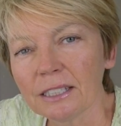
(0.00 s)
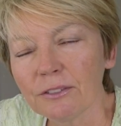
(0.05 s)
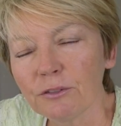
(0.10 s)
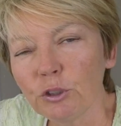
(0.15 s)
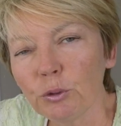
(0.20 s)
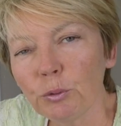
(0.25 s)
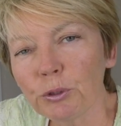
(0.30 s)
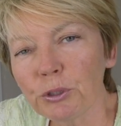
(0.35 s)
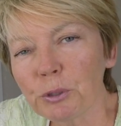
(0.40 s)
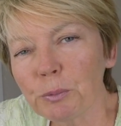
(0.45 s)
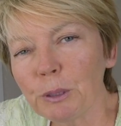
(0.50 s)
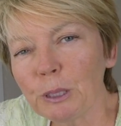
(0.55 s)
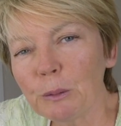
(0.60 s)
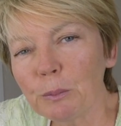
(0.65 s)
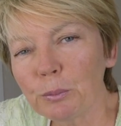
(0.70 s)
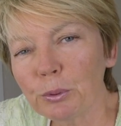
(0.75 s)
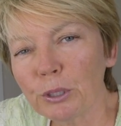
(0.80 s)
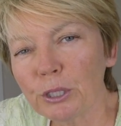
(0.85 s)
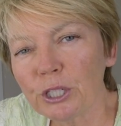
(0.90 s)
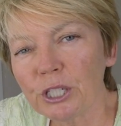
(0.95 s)
If you want to be
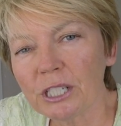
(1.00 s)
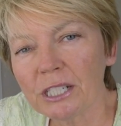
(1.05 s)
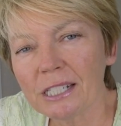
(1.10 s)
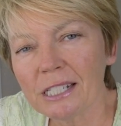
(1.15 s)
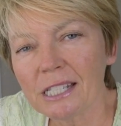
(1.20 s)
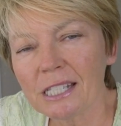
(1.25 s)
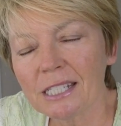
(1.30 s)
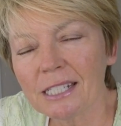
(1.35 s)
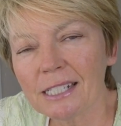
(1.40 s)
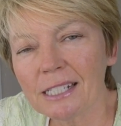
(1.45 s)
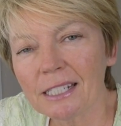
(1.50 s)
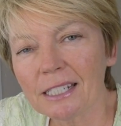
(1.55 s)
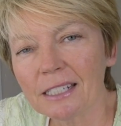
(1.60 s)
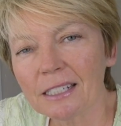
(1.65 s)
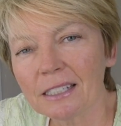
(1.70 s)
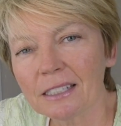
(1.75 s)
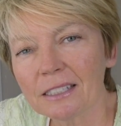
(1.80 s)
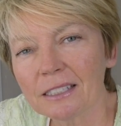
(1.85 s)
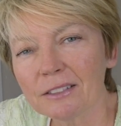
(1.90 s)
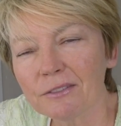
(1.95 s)
impressionistic,
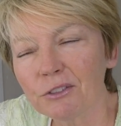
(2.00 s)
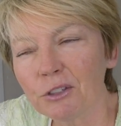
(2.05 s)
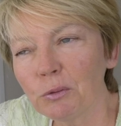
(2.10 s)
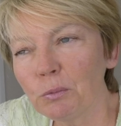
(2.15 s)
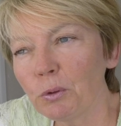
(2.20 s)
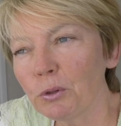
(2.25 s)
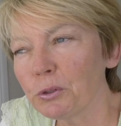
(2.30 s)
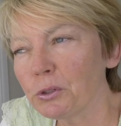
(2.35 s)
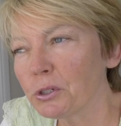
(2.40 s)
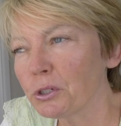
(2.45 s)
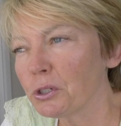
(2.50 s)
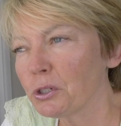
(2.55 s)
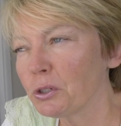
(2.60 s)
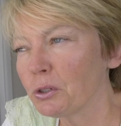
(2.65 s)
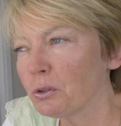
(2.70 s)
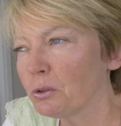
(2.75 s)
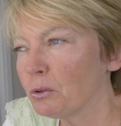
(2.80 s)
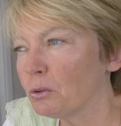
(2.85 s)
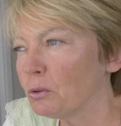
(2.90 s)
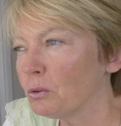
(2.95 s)
if you want
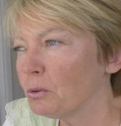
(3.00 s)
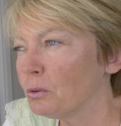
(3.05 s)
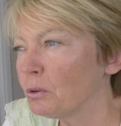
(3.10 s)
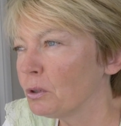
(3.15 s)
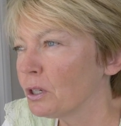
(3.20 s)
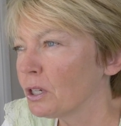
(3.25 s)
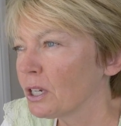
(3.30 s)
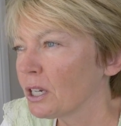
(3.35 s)
to